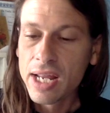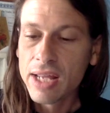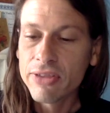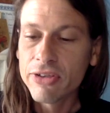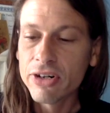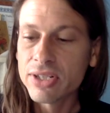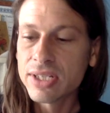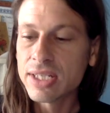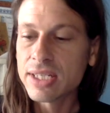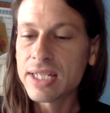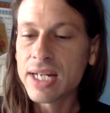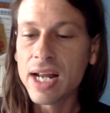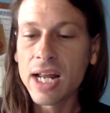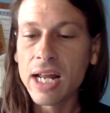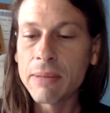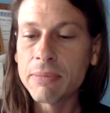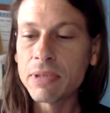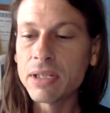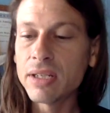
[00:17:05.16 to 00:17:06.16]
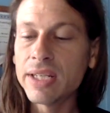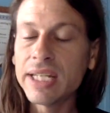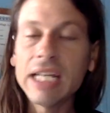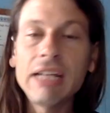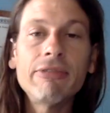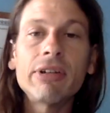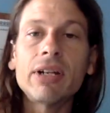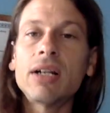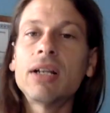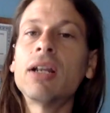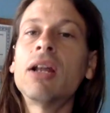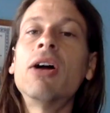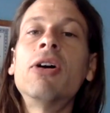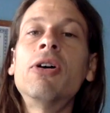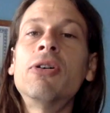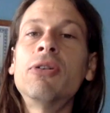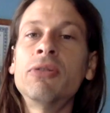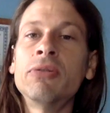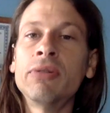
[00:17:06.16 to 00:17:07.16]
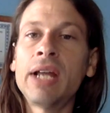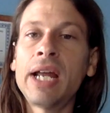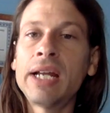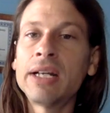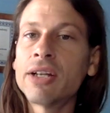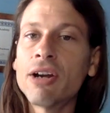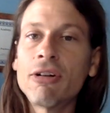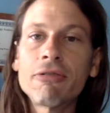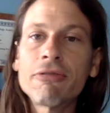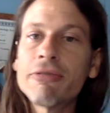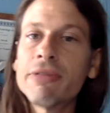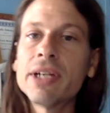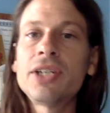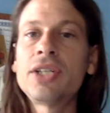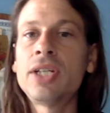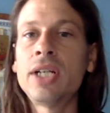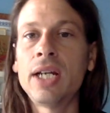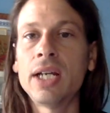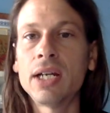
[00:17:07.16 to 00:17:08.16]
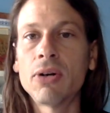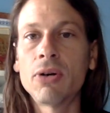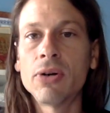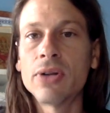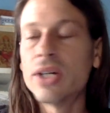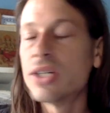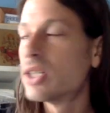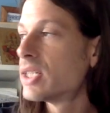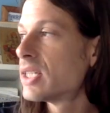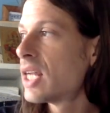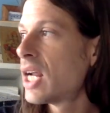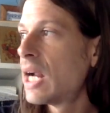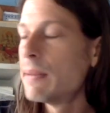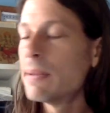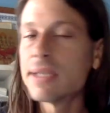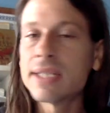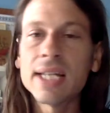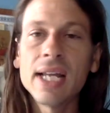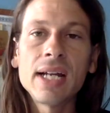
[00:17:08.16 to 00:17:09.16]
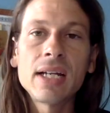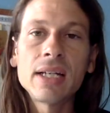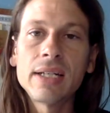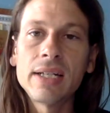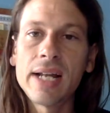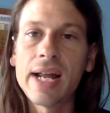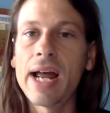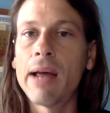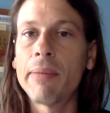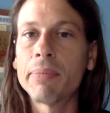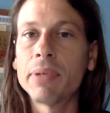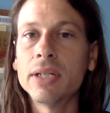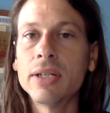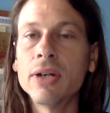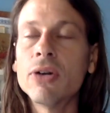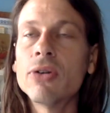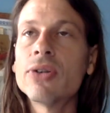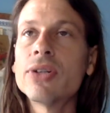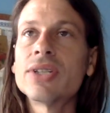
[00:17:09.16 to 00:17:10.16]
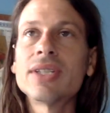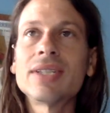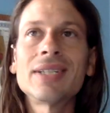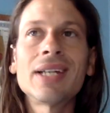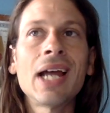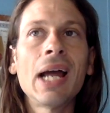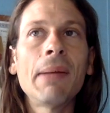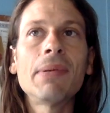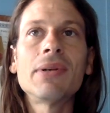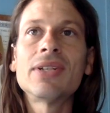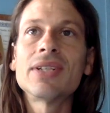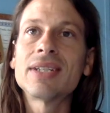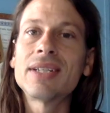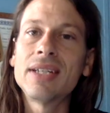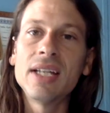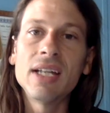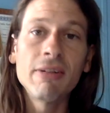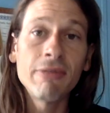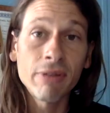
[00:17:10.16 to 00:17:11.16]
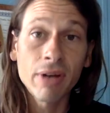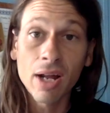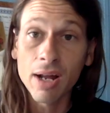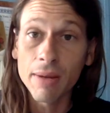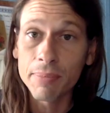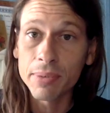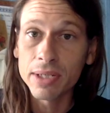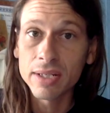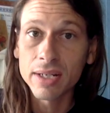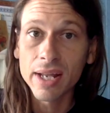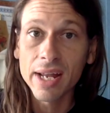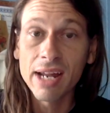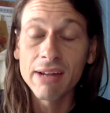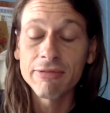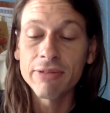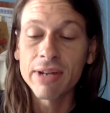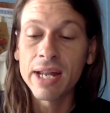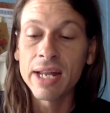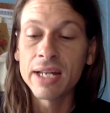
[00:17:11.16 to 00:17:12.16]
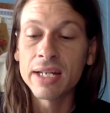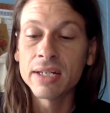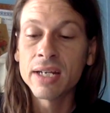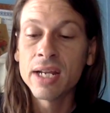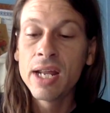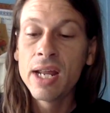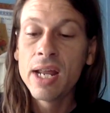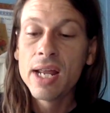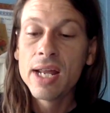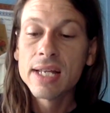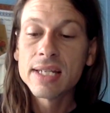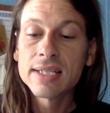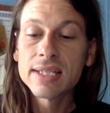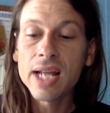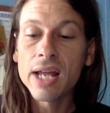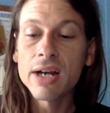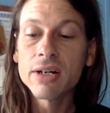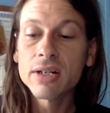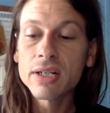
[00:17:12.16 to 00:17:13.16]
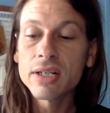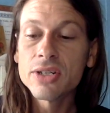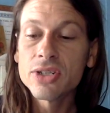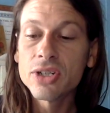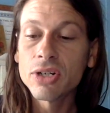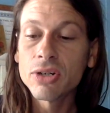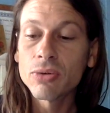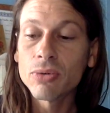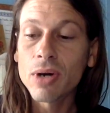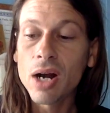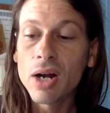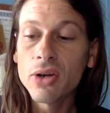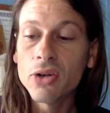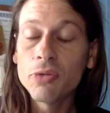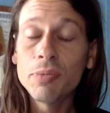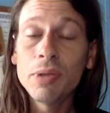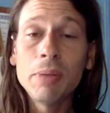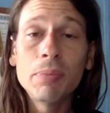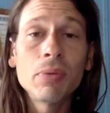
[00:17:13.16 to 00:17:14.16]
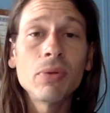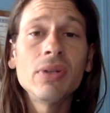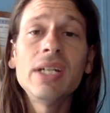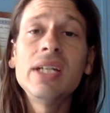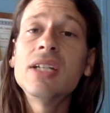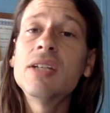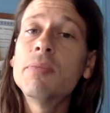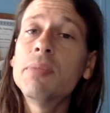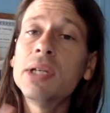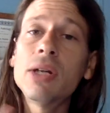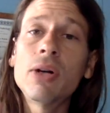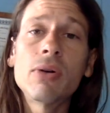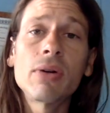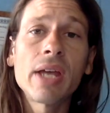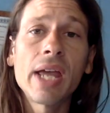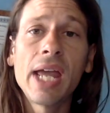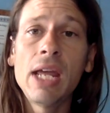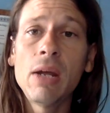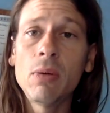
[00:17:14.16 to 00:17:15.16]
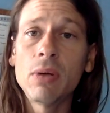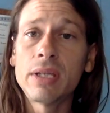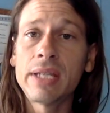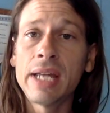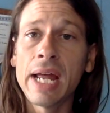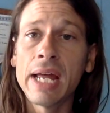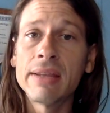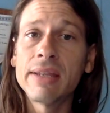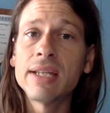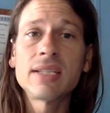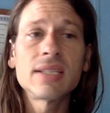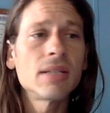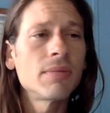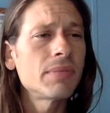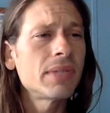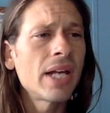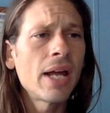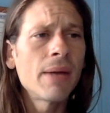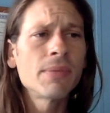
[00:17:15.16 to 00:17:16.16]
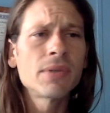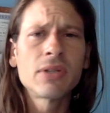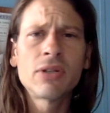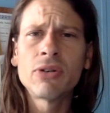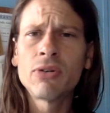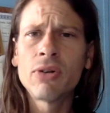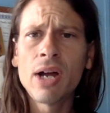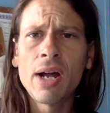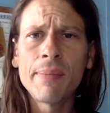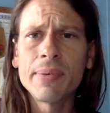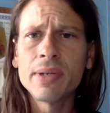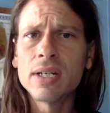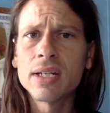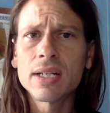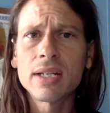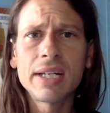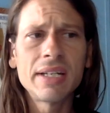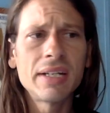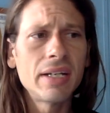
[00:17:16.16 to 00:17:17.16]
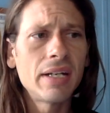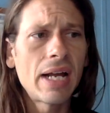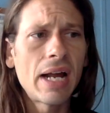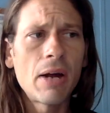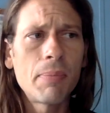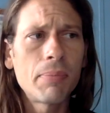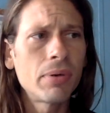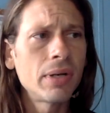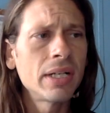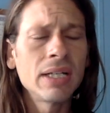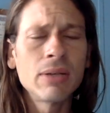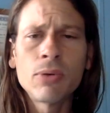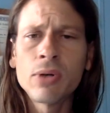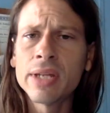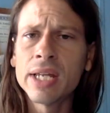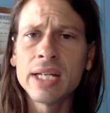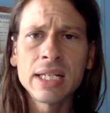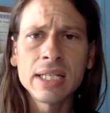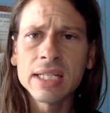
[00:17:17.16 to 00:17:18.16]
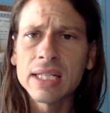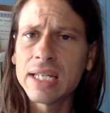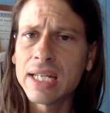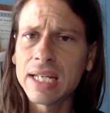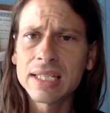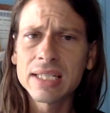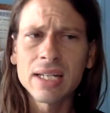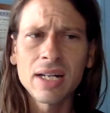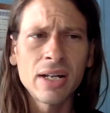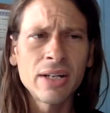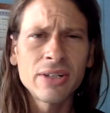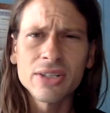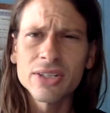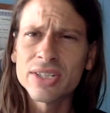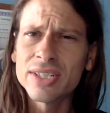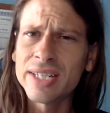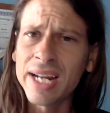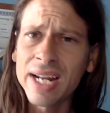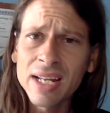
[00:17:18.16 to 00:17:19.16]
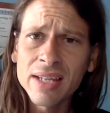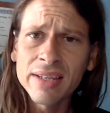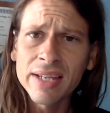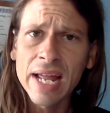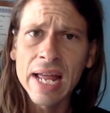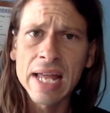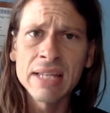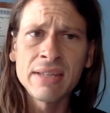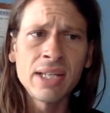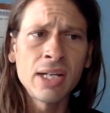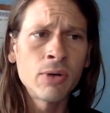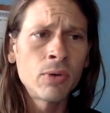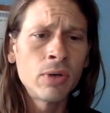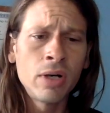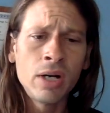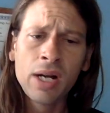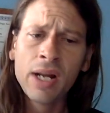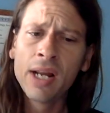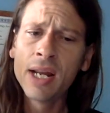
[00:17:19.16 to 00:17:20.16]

there's a time to leave it alone and go fishing, or there's a time to take a nap. You know, there's a time to just give up in life and Saturn conjunct Rahu, people need to be okay with that. They sometimes grew up in, a, in an upbringing where they didn't get to understand that, and they were